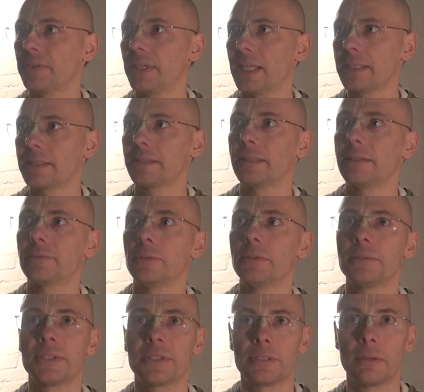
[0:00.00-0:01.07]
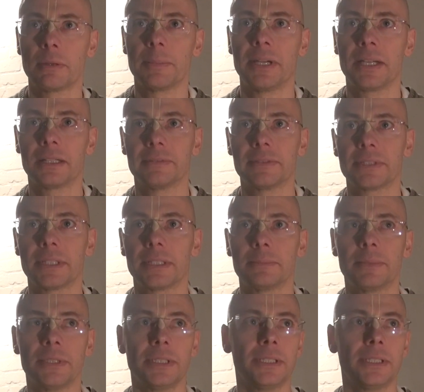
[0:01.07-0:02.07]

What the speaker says: Vyasadeva, wrote the Srimad Bhagavatam.